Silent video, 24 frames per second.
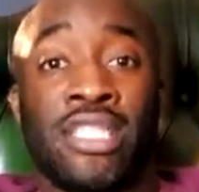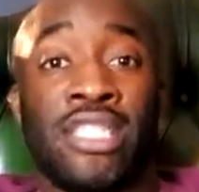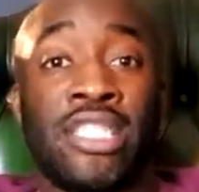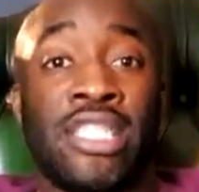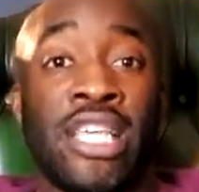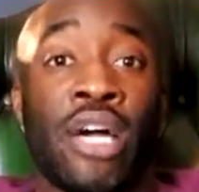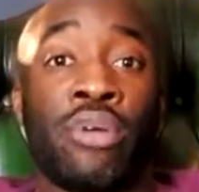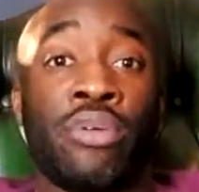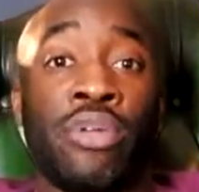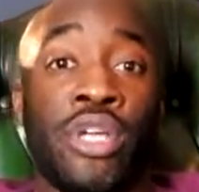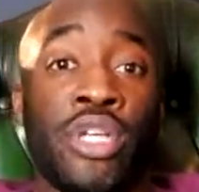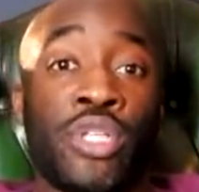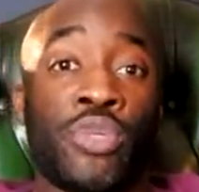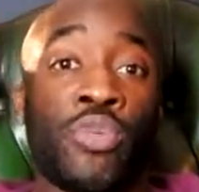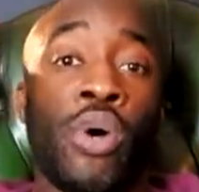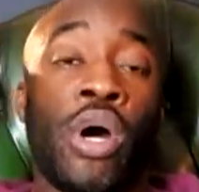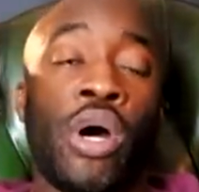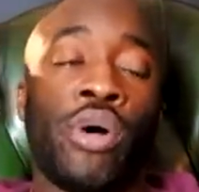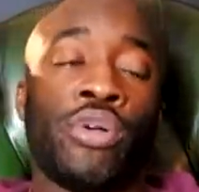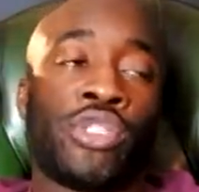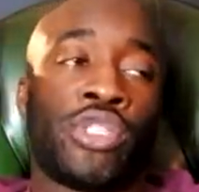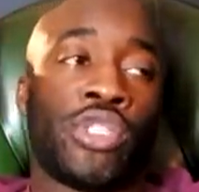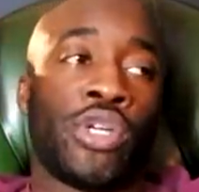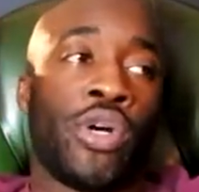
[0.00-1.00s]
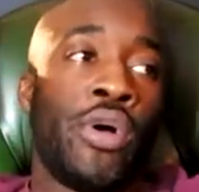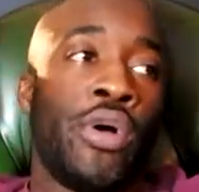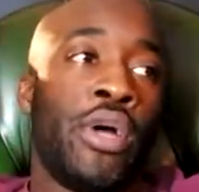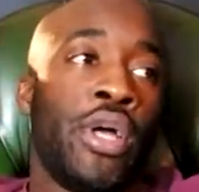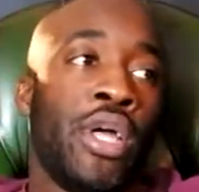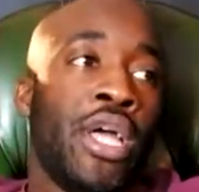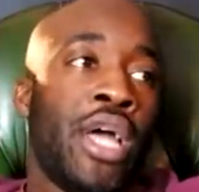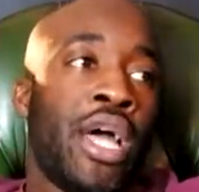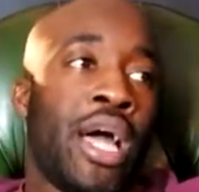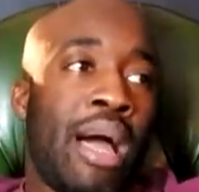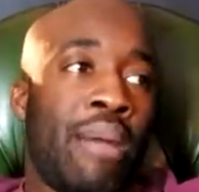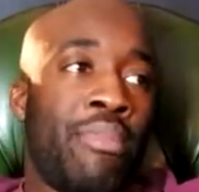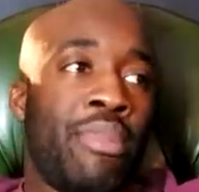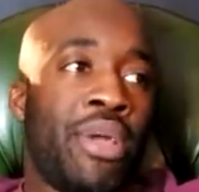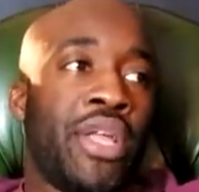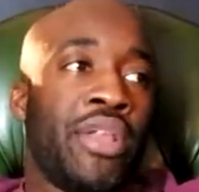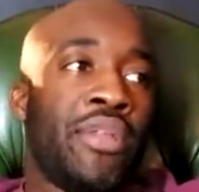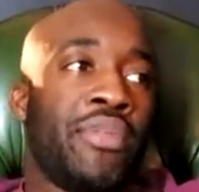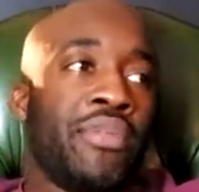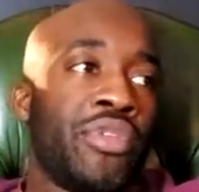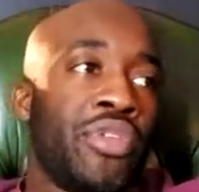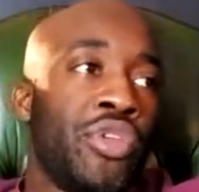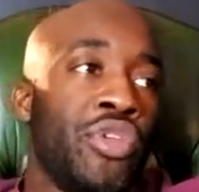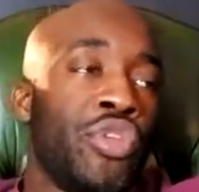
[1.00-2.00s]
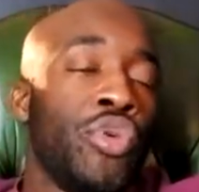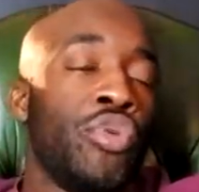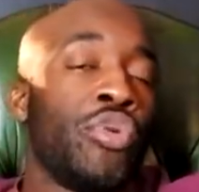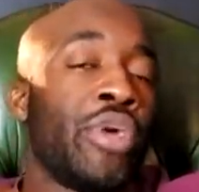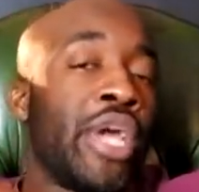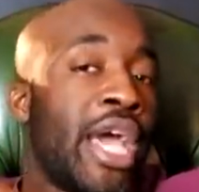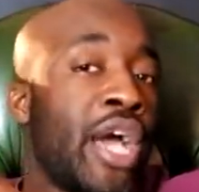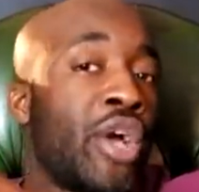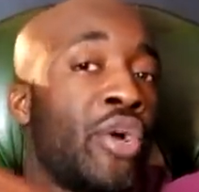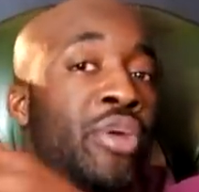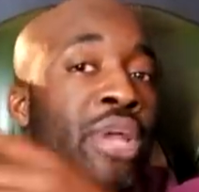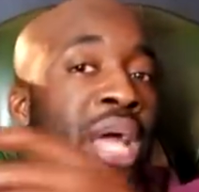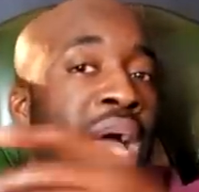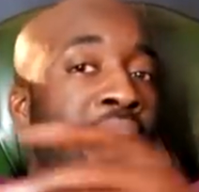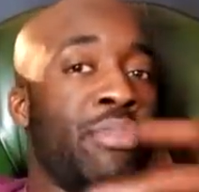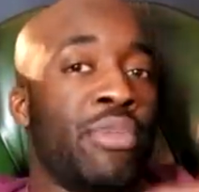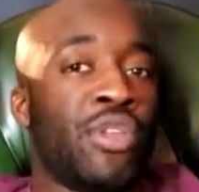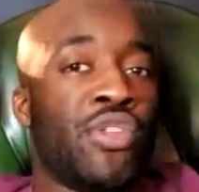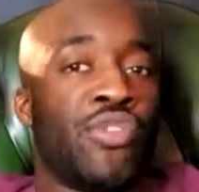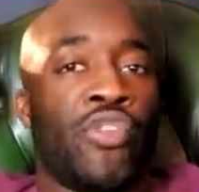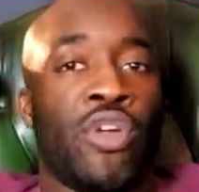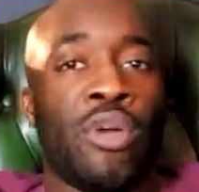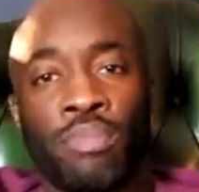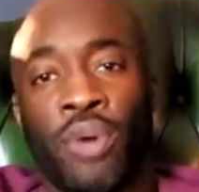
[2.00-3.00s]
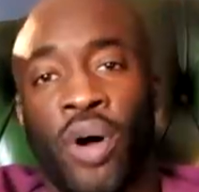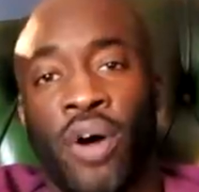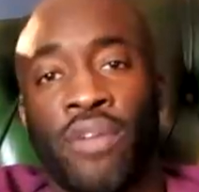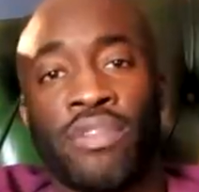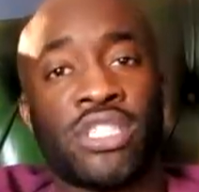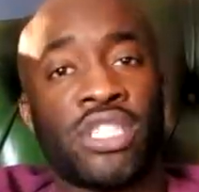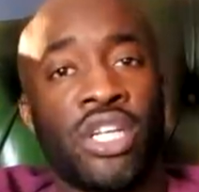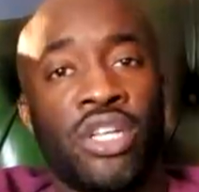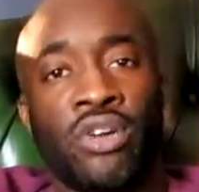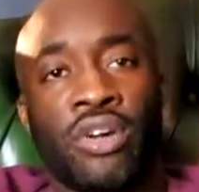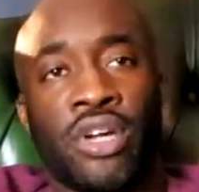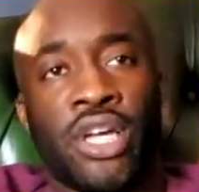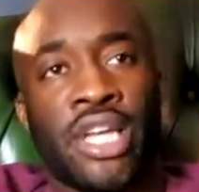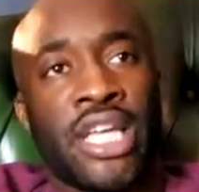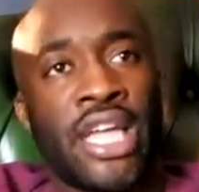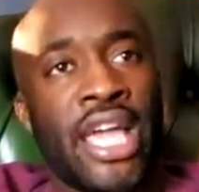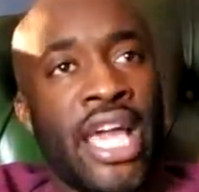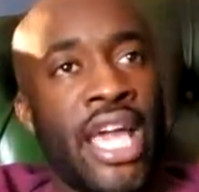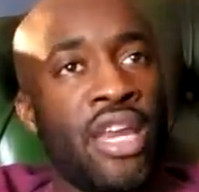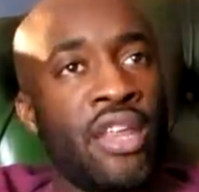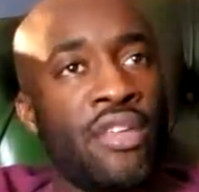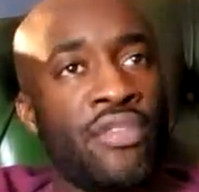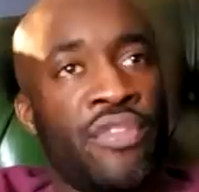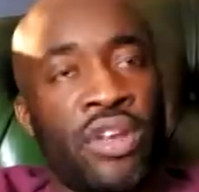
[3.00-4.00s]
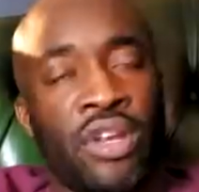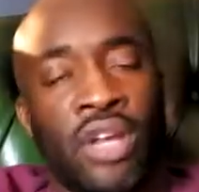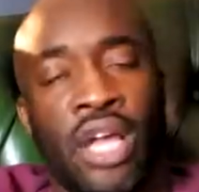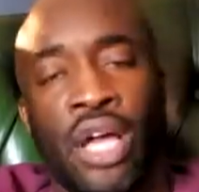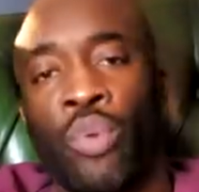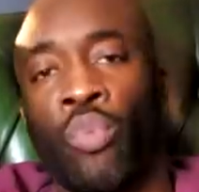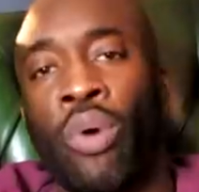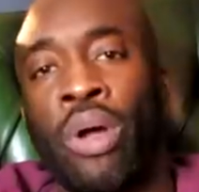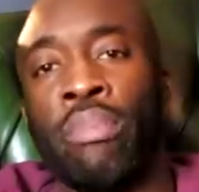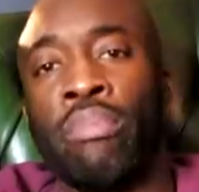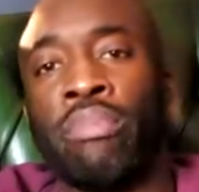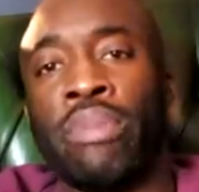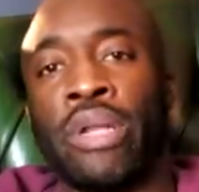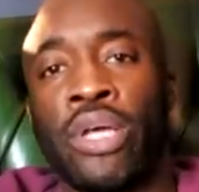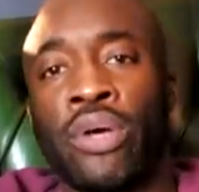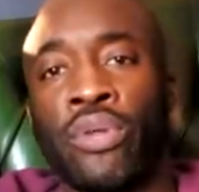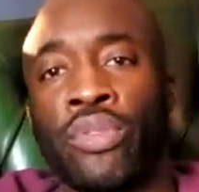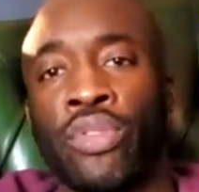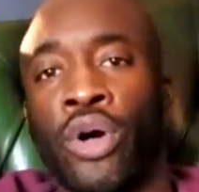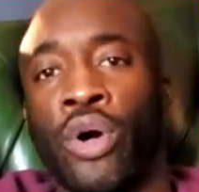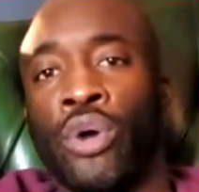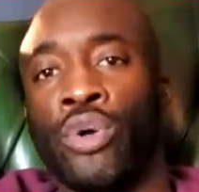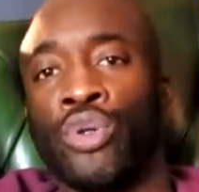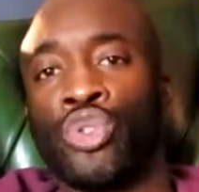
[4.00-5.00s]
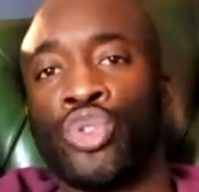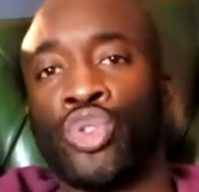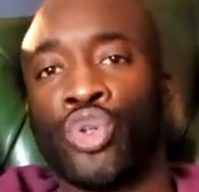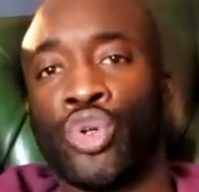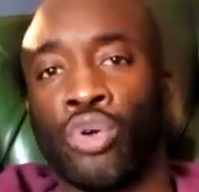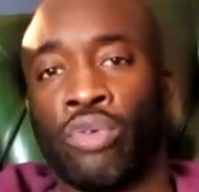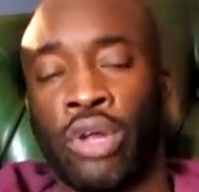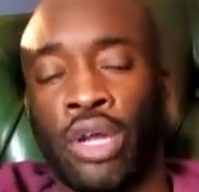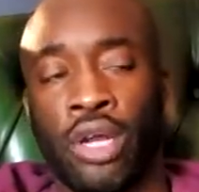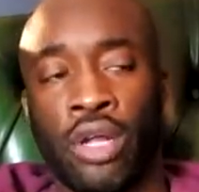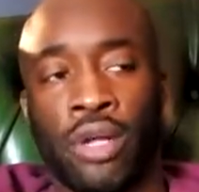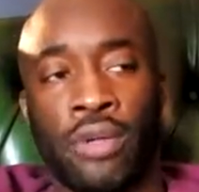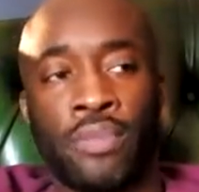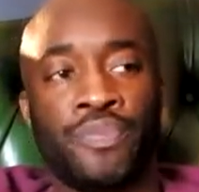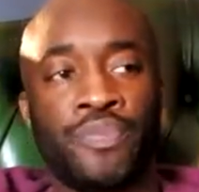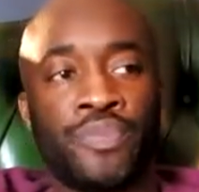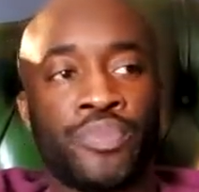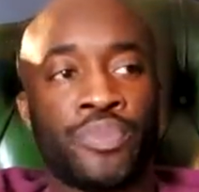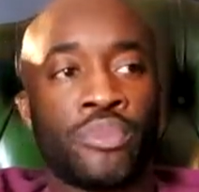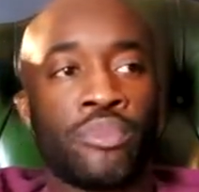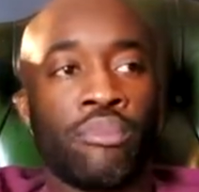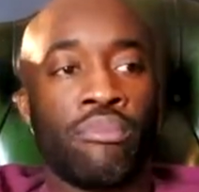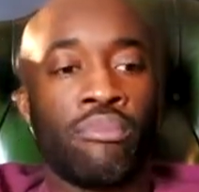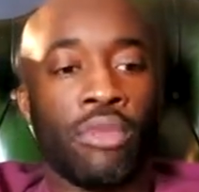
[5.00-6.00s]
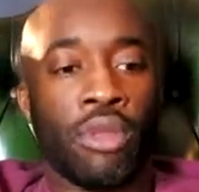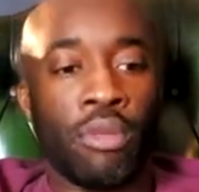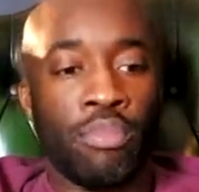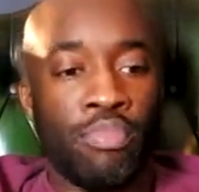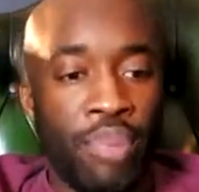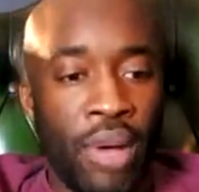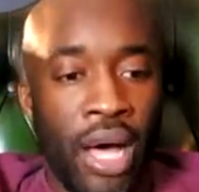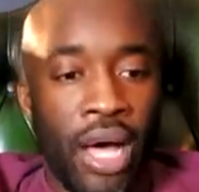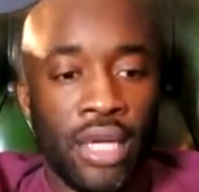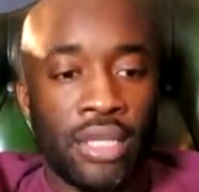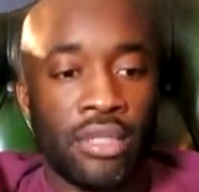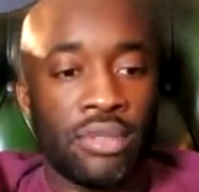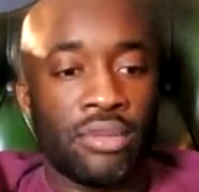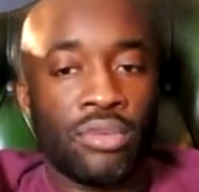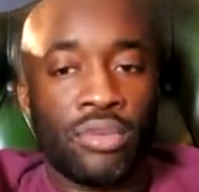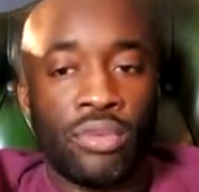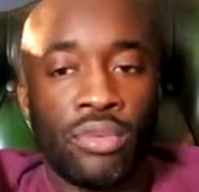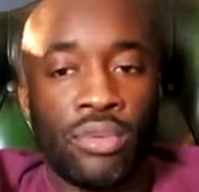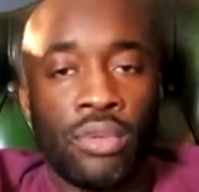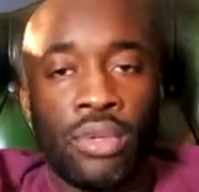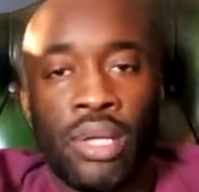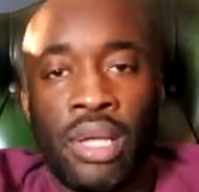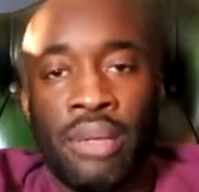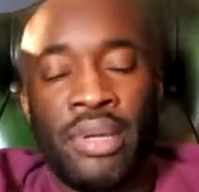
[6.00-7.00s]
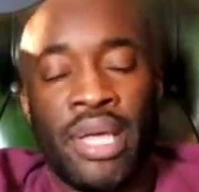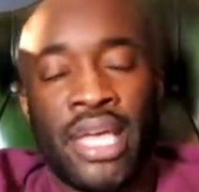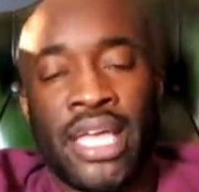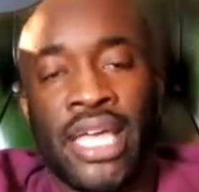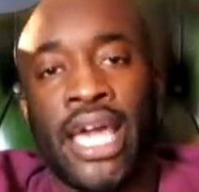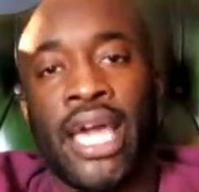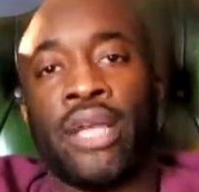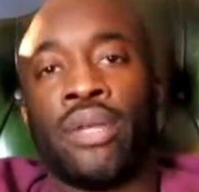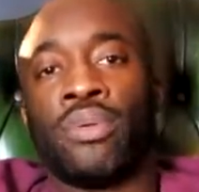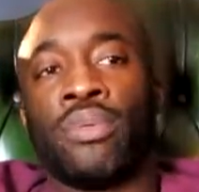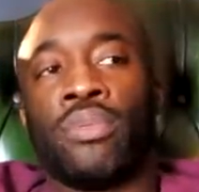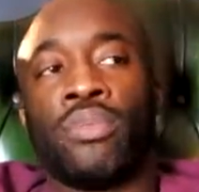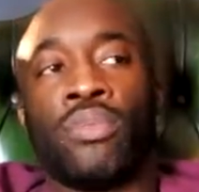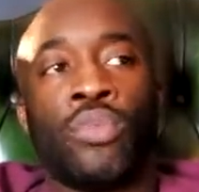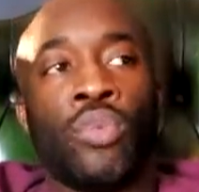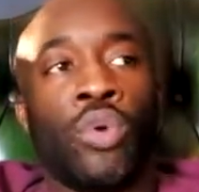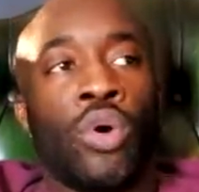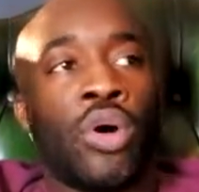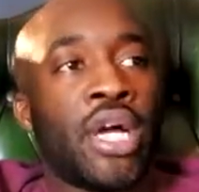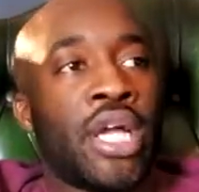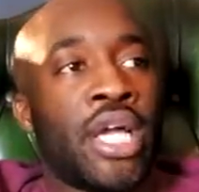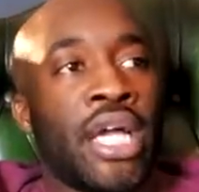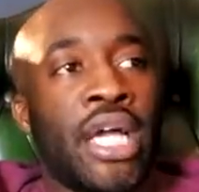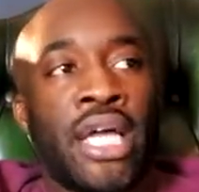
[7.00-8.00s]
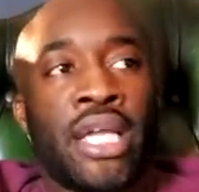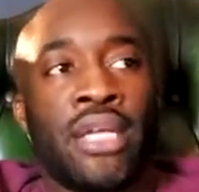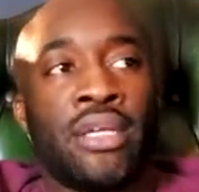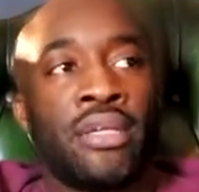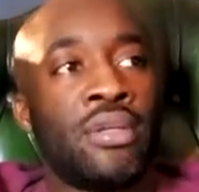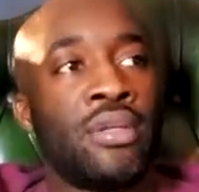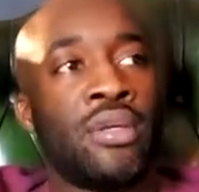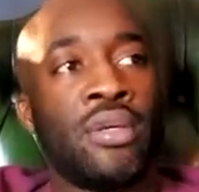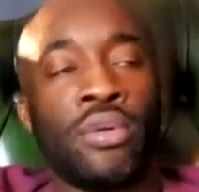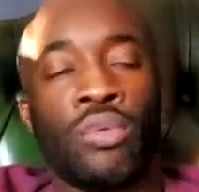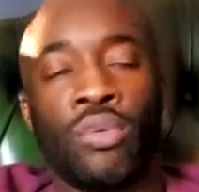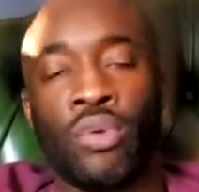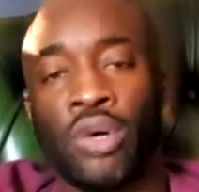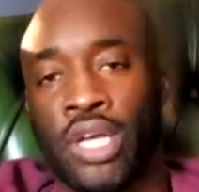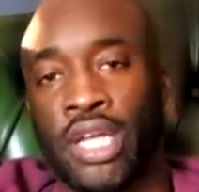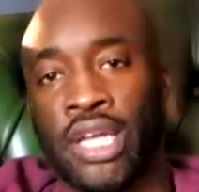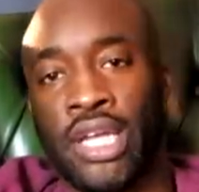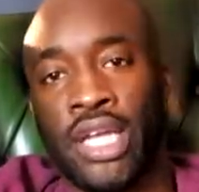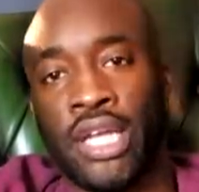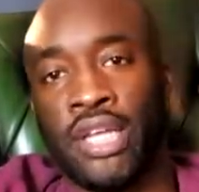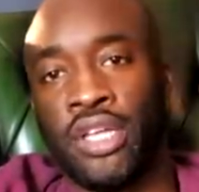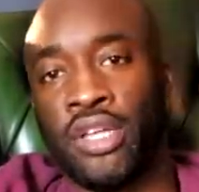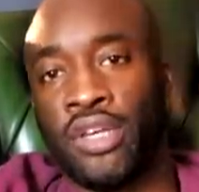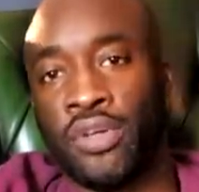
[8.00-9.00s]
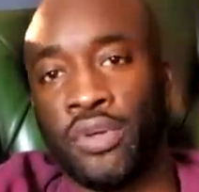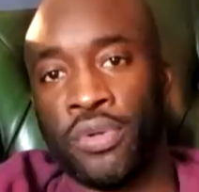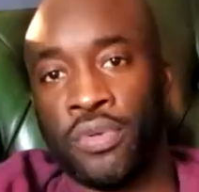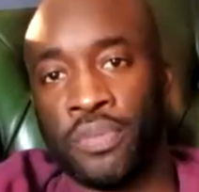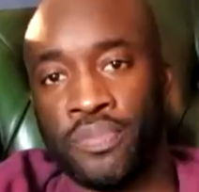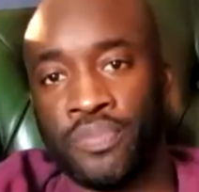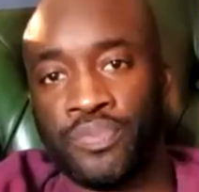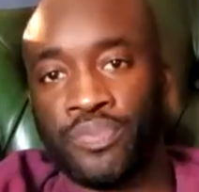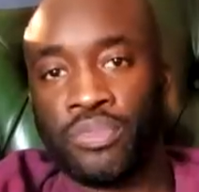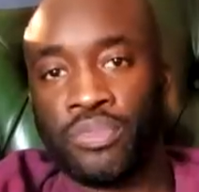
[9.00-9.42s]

Saudi as well. So, I mean, you do get a good atmosphere, but obviously you're not going to get anything like Wembley or the O2 Arena. But um, again, what can what can Eddie do?